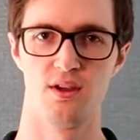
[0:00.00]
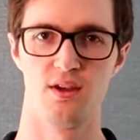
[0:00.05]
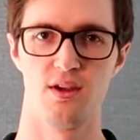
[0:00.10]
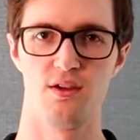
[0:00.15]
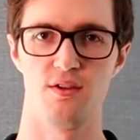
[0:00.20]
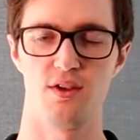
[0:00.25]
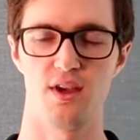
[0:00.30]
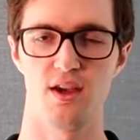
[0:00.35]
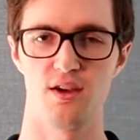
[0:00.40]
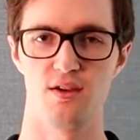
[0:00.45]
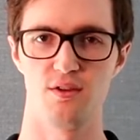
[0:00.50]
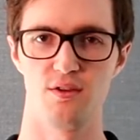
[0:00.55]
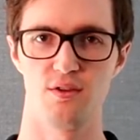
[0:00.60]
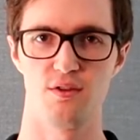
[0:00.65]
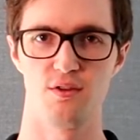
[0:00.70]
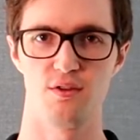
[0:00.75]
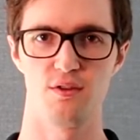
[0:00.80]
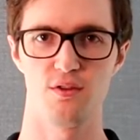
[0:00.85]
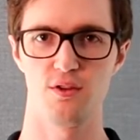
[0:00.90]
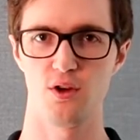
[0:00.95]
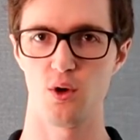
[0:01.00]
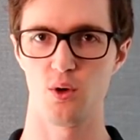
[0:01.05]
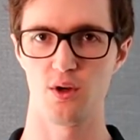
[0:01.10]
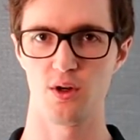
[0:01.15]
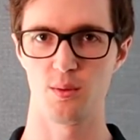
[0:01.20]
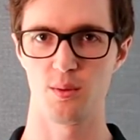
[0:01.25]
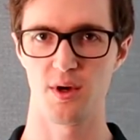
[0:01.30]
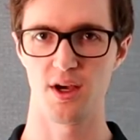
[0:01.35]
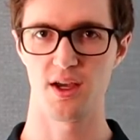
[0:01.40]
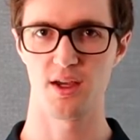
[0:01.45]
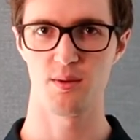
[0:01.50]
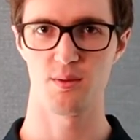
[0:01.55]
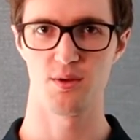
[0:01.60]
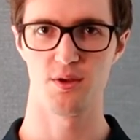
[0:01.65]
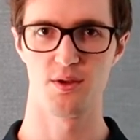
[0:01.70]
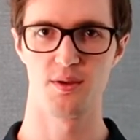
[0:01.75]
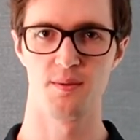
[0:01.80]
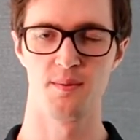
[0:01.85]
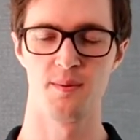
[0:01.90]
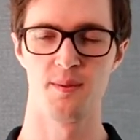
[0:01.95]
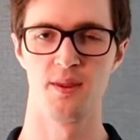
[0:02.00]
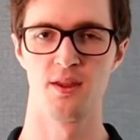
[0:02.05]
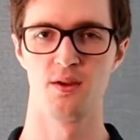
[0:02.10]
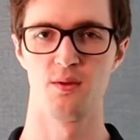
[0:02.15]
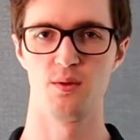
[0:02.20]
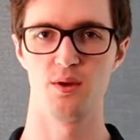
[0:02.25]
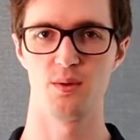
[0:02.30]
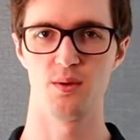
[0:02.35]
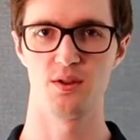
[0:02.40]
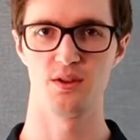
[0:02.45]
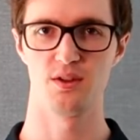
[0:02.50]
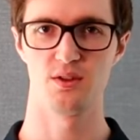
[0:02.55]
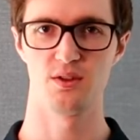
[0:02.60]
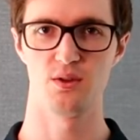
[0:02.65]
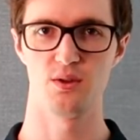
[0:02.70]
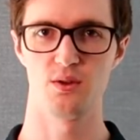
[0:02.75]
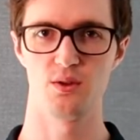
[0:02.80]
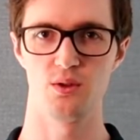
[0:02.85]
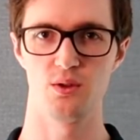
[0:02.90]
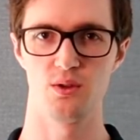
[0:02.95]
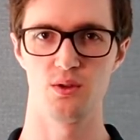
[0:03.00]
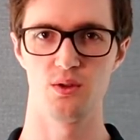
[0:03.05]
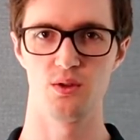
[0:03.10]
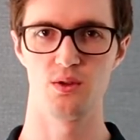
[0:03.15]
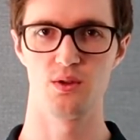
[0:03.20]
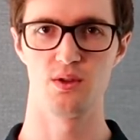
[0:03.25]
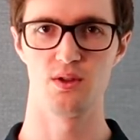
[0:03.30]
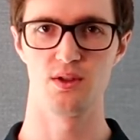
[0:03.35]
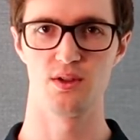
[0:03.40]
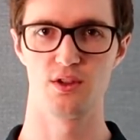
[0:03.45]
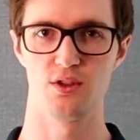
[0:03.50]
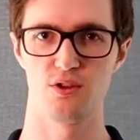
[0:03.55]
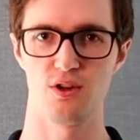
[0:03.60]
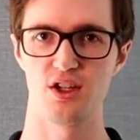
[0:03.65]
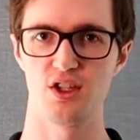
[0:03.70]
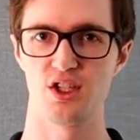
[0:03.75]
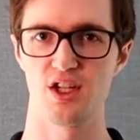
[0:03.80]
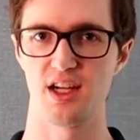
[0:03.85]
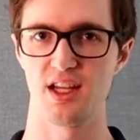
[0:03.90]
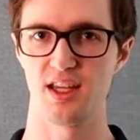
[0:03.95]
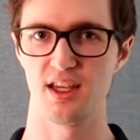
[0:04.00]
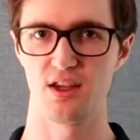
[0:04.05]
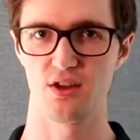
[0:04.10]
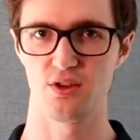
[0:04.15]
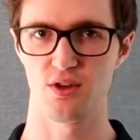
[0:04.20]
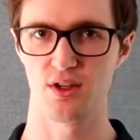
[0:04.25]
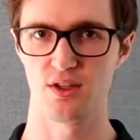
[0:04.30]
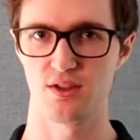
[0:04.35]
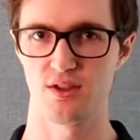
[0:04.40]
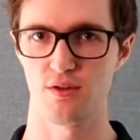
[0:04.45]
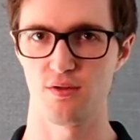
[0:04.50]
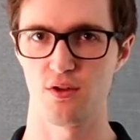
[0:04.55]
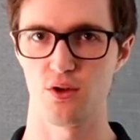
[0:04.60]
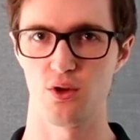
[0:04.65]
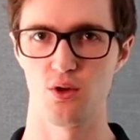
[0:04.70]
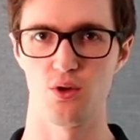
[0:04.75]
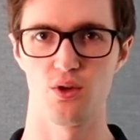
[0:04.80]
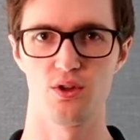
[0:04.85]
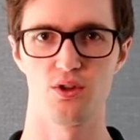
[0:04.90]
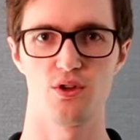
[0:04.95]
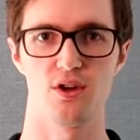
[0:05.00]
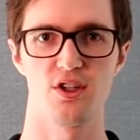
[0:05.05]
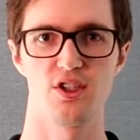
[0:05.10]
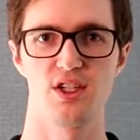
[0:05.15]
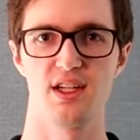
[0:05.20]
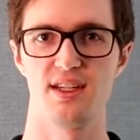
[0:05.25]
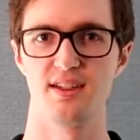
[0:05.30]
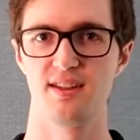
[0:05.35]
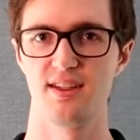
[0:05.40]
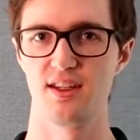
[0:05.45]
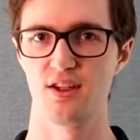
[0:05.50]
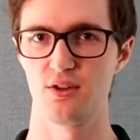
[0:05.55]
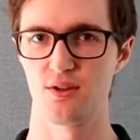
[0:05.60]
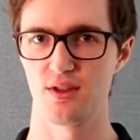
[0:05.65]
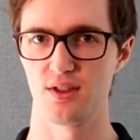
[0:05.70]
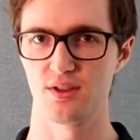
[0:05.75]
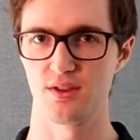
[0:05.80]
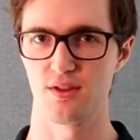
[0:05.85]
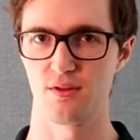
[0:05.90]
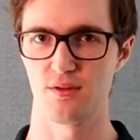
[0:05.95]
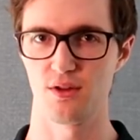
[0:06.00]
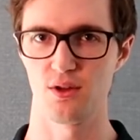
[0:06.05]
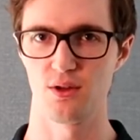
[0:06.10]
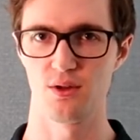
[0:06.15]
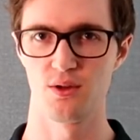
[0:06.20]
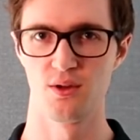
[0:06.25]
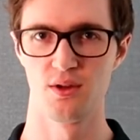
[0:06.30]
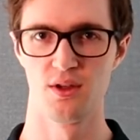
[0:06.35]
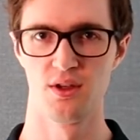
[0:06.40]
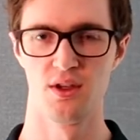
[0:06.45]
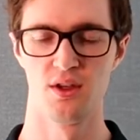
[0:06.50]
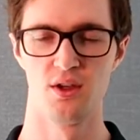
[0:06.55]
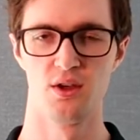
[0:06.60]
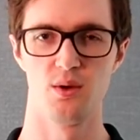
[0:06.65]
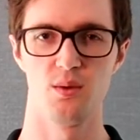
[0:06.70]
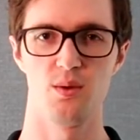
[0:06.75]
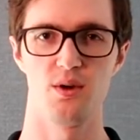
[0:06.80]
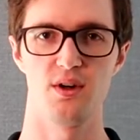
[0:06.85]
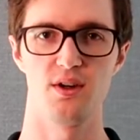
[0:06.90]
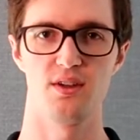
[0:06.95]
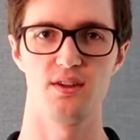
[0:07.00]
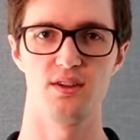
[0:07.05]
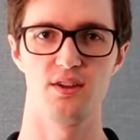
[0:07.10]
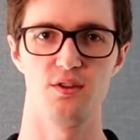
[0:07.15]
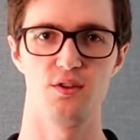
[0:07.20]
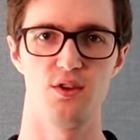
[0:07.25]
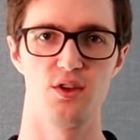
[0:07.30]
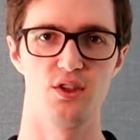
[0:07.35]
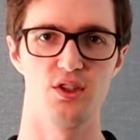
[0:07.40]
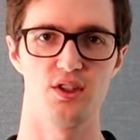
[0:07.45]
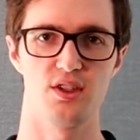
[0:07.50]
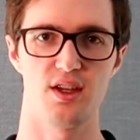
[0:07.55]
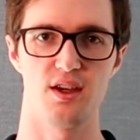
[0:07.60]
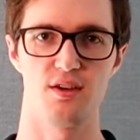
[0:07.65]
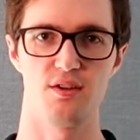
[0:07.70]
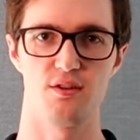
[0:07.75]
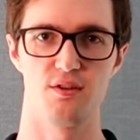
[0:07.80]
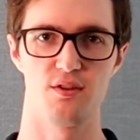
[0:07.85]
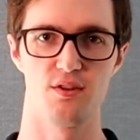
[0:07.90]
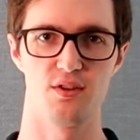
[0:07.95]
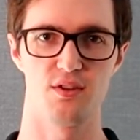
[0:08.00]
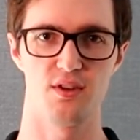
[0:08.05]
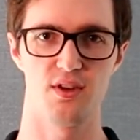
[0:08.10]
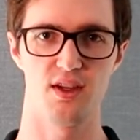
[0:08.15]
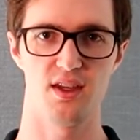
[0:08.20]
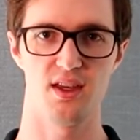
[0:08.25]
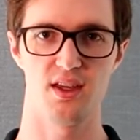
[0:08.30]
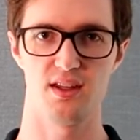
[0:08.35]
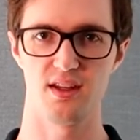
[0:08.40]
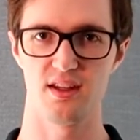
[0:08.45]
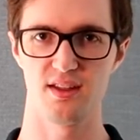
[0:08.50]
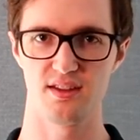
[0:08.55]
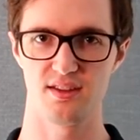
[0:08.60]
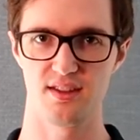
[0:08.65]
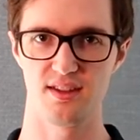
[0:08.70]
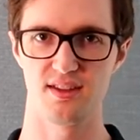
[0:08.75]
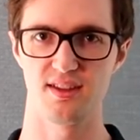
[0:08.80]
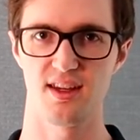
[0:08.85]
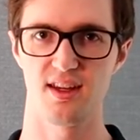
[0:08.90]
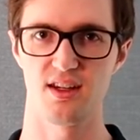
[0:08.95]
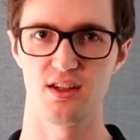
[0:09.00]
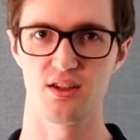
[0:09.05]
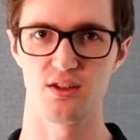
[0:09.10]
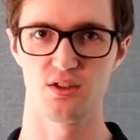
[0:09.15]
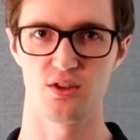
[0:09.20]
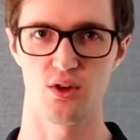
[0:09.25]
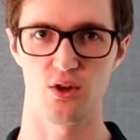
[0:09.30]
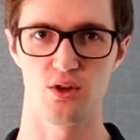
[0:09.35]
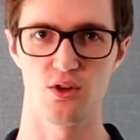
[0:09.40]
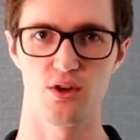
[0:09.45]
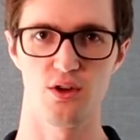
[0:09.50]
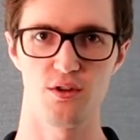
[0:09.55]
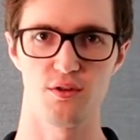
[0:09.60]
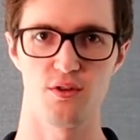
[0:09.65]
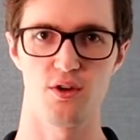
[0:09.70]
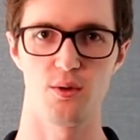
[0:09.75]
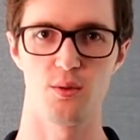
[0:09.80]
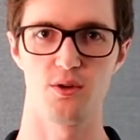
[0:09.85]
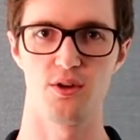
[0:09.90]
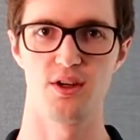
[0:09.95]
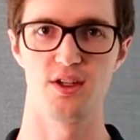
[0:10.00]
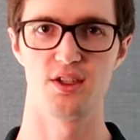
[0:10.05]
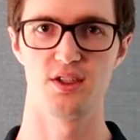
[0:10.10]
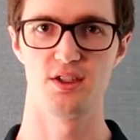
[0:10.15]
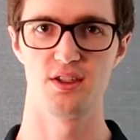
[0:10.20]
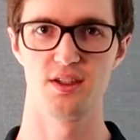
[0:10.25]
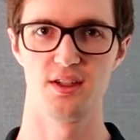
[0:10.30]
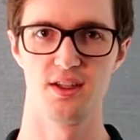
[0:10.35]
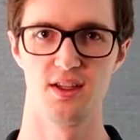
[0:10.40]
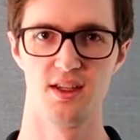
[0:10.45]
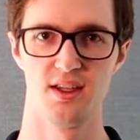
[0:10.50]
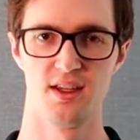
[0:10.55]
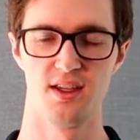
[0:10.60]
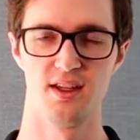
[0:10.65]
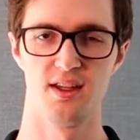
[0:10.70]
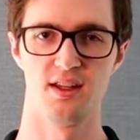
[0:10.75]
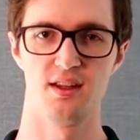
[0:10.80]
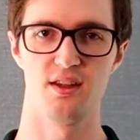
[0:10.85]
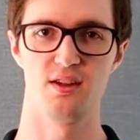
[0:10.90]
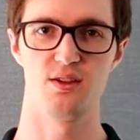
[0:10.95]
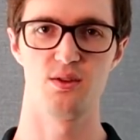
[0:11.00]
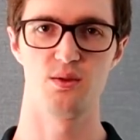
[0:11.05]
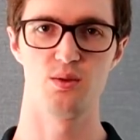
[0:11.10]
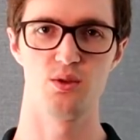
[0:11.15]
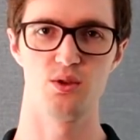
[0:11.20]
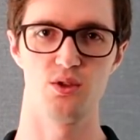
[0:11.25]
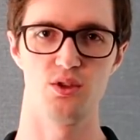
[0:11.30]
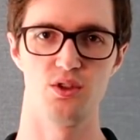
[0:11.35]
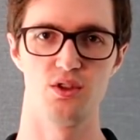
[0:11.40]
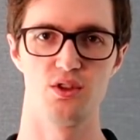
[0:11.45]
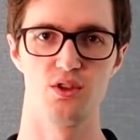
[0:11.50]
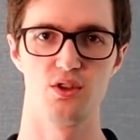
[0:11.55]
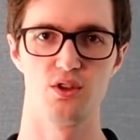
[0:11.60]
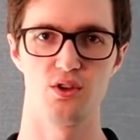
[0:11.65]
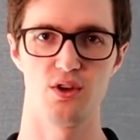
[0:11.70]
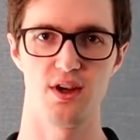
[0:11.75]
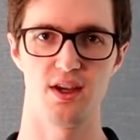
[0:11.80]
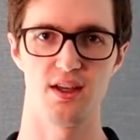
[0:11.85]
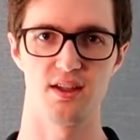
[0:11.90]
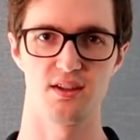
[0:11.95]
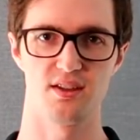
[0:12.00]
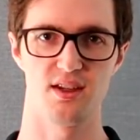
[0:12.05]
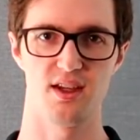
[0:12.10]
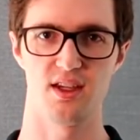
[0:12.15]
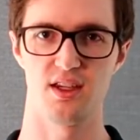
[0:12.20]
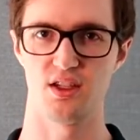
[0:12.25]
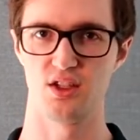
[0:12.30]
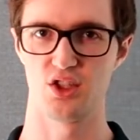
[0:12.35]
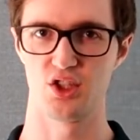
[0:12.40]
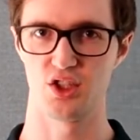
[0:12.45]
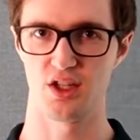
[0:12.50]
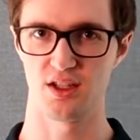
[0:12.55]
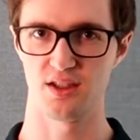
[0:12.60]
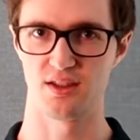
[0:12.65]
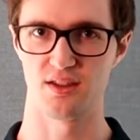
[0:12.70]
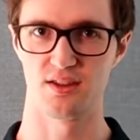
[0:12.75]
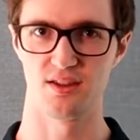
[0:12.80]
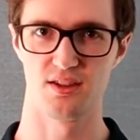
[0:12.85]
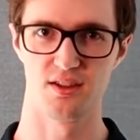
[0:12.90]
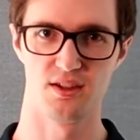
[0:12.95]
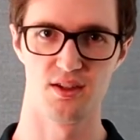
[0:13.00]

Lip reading: If you have flow on a pipe, we want to gradually increase the flow or gradually decrease the flow. Whereas if you just have an instantaneous on-off operation, this would create a shunt,